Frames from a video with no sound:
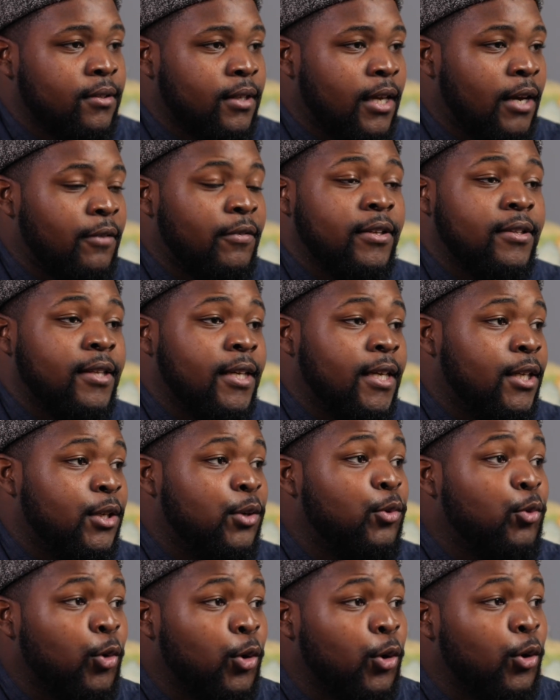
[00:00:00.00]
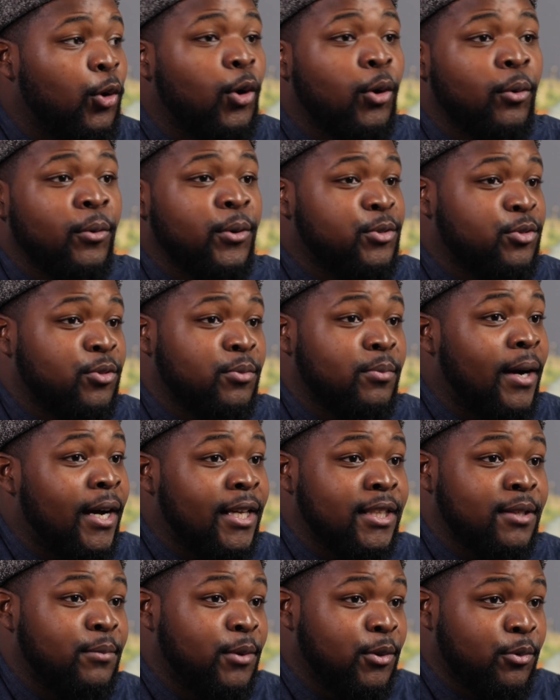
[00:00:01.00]
Everything in the world always
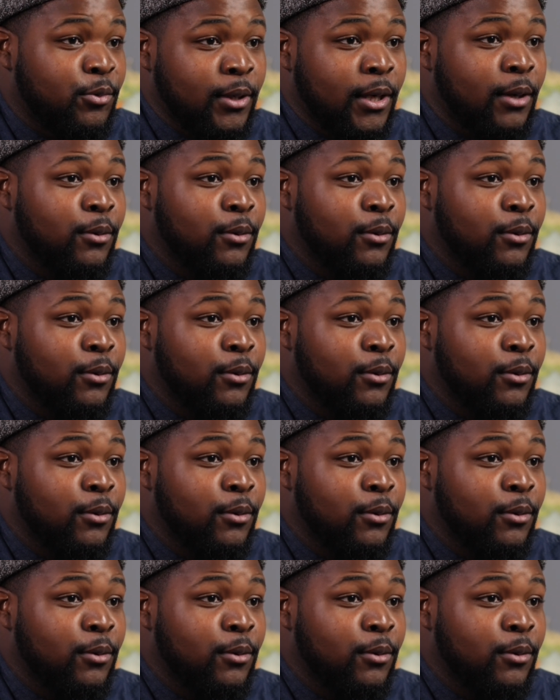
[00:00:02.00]
reminded me of what I